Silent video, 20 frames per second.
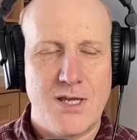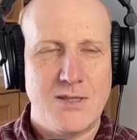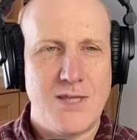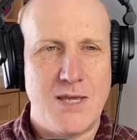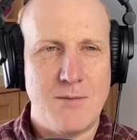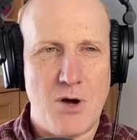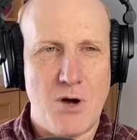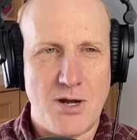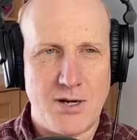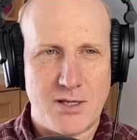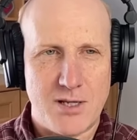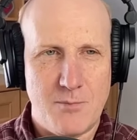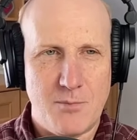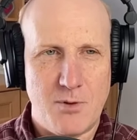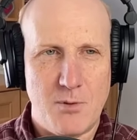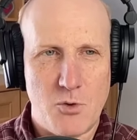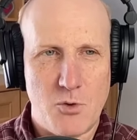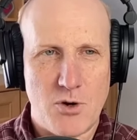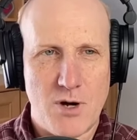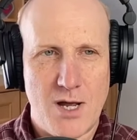They bought a
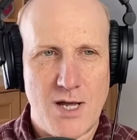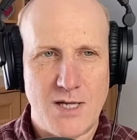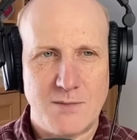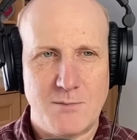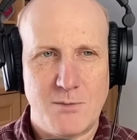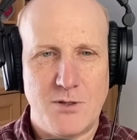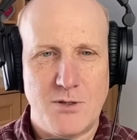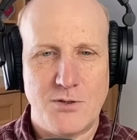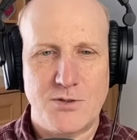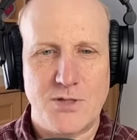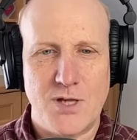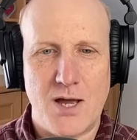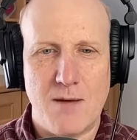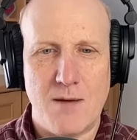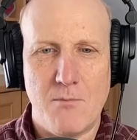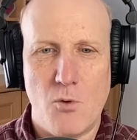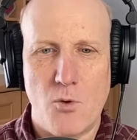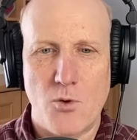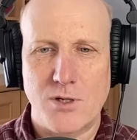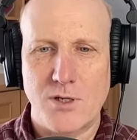couple more hospitals, uh,
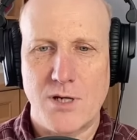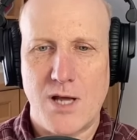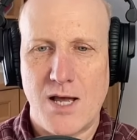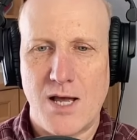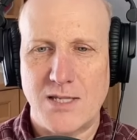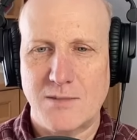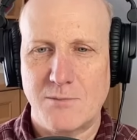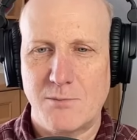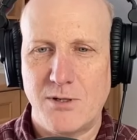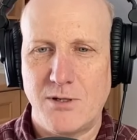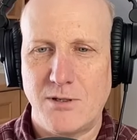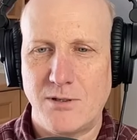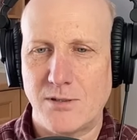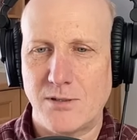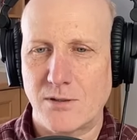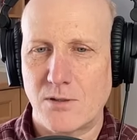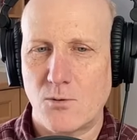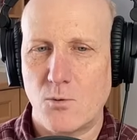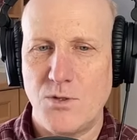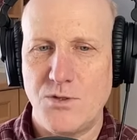Morton Hospital
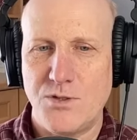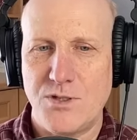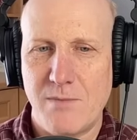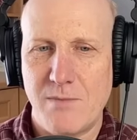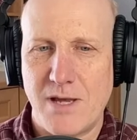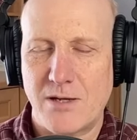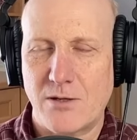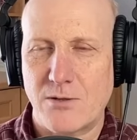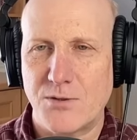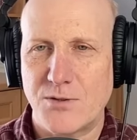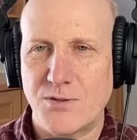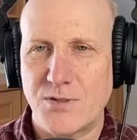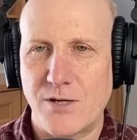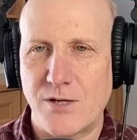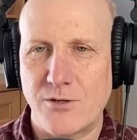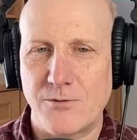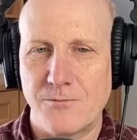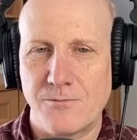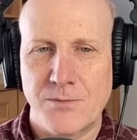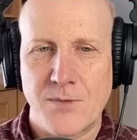and Quincy Medical
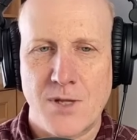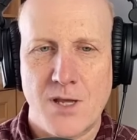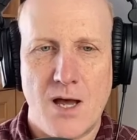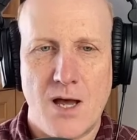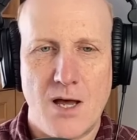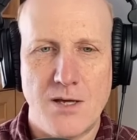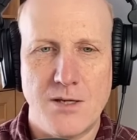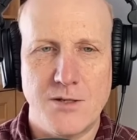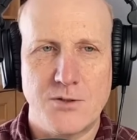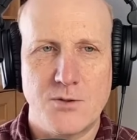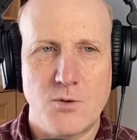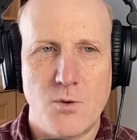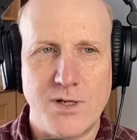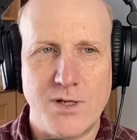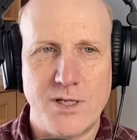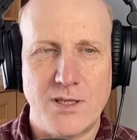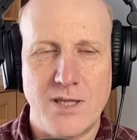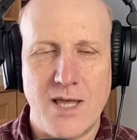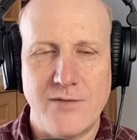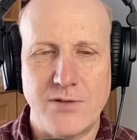Center uh, in
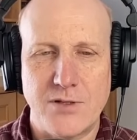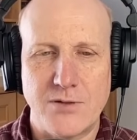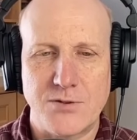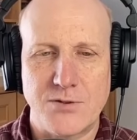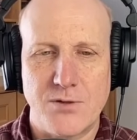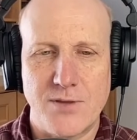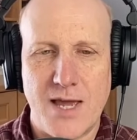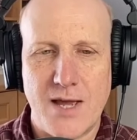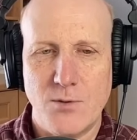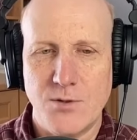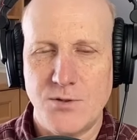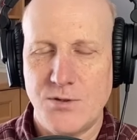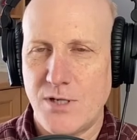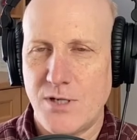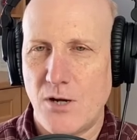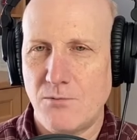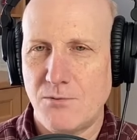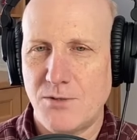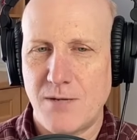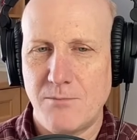2011. So that was, you
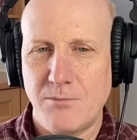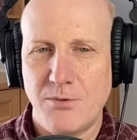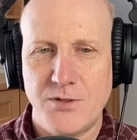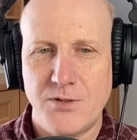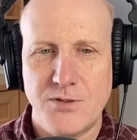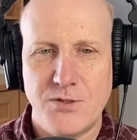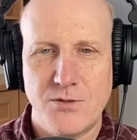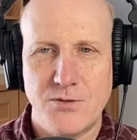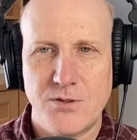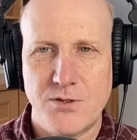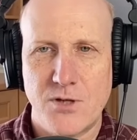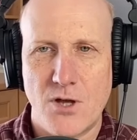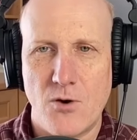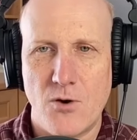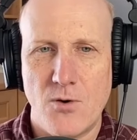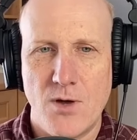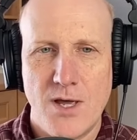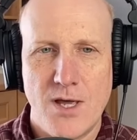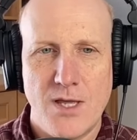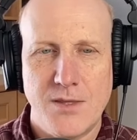know, 10 plus years
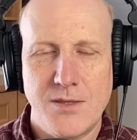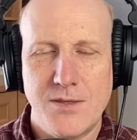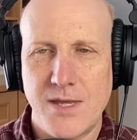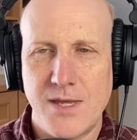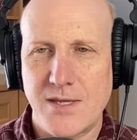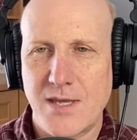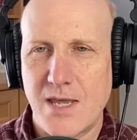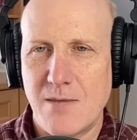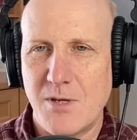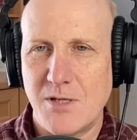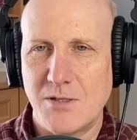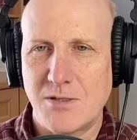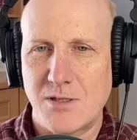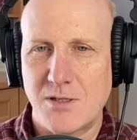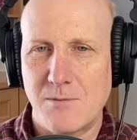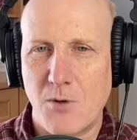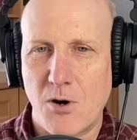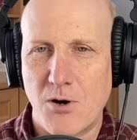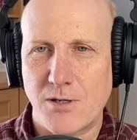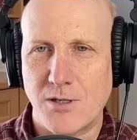ago, they came into
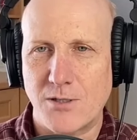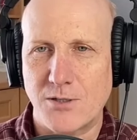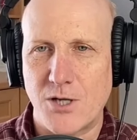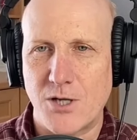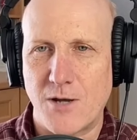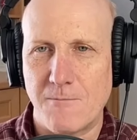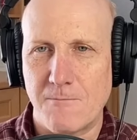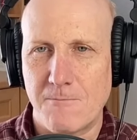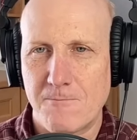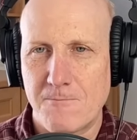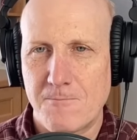the market, John.